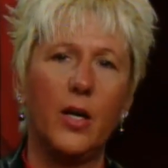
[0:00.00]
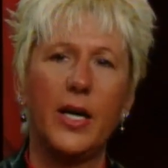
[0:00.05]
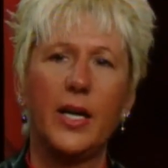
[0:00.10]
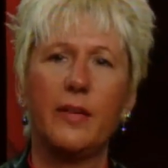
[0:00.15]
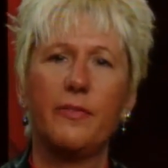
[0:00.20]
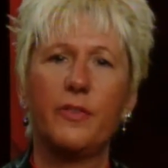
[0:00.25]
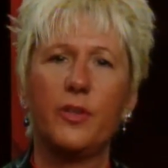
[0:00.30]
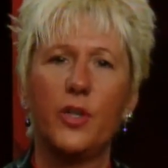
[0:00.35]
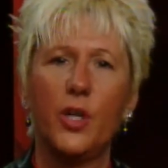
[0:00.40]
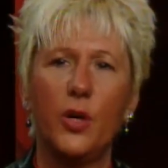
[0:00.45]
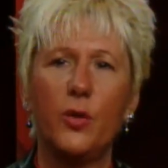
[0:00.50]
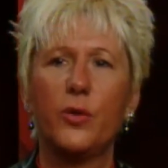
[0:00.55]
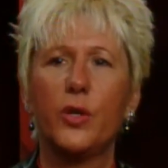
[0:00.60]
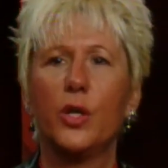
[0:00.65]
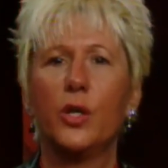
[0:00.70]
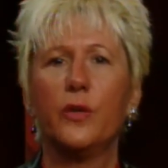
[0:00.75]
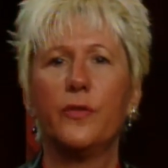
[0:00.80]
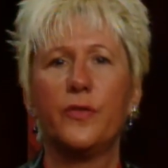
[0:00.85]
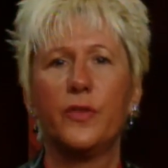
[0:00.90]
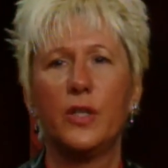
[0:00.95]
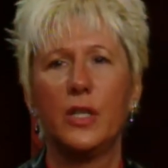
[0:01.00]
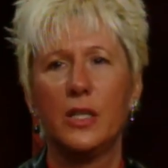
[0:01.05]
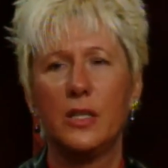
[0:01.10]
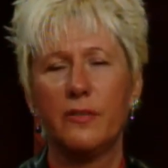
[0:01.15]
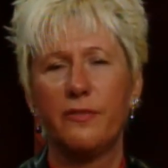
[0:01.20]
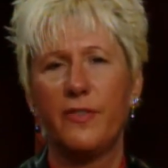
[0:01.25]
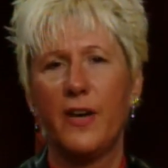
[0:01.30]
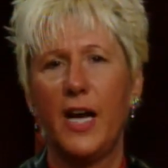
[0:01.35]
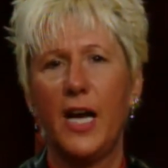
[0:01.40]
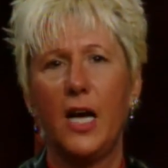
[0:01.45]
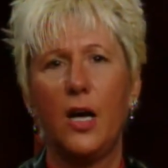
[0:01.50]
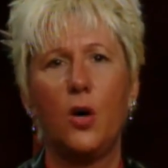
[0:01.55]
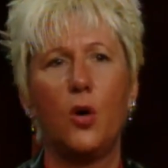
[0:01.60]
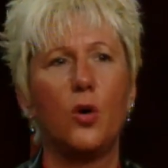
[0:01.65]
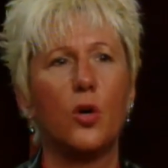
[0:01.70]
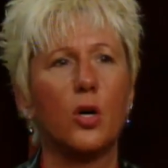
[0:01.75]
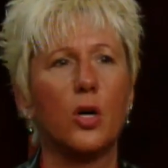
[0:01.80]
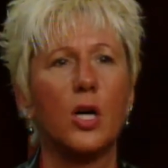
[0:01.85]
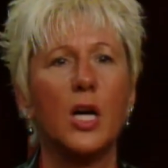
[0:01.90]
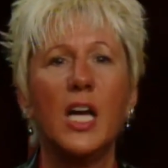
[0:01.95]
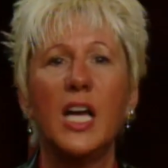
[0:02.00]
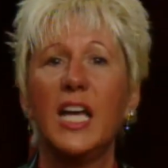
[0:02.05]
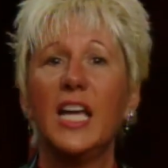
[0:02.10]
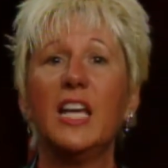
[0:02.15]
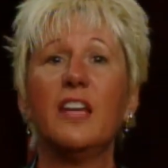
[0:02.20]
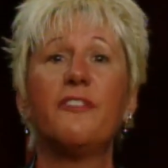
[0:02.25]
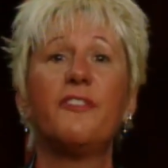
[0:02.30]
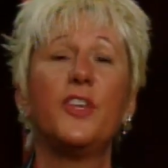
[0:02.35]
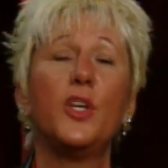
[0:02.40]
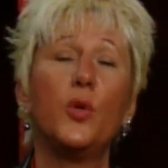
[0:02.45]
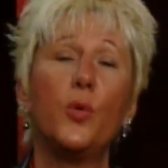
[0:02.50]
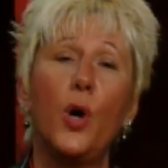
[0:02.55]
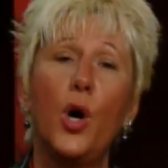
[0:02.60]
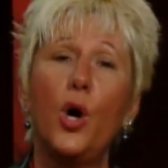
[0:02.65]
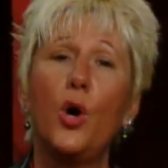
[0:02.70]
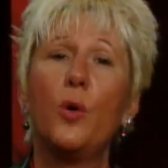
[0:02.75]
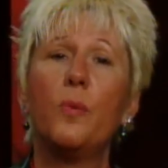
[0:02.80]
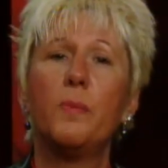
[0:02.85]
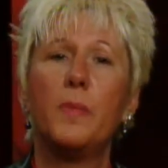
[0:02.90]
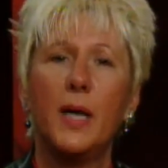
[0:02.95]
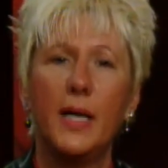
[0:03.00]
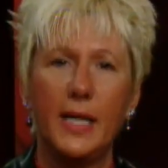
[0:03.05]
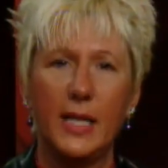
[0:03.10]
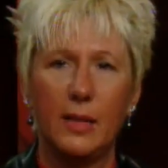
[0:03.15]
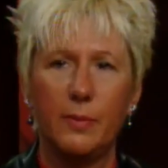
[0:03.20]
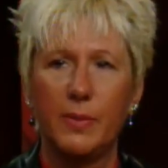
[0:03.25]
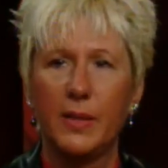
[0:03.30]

And if you don't know if you need to file or if you owe money,